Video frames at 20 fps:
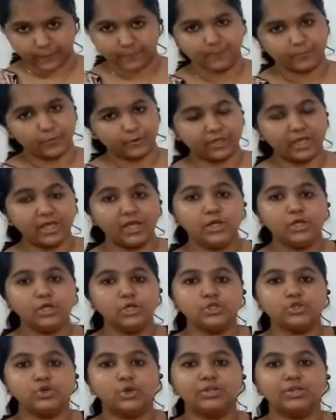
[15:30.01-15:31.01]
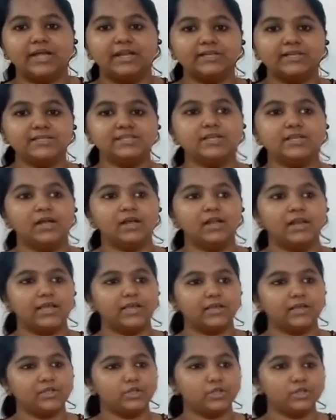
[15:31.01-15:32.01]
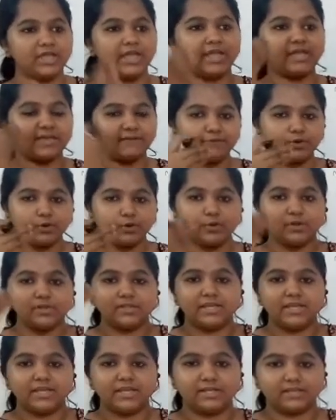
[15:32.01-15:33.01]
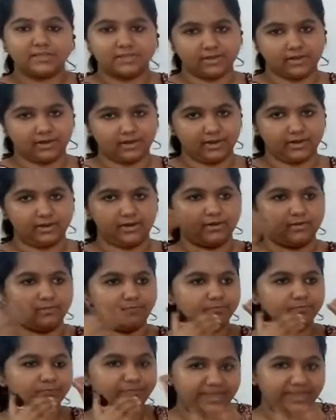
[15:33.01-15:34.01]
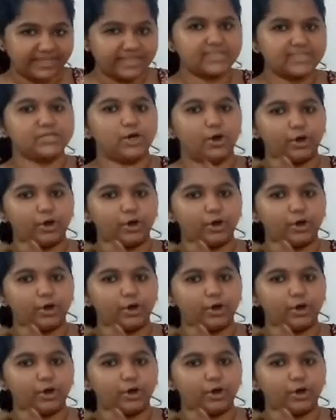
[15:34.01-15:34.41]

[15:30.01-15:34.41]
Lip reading: Okay, so that is like they give you the weakened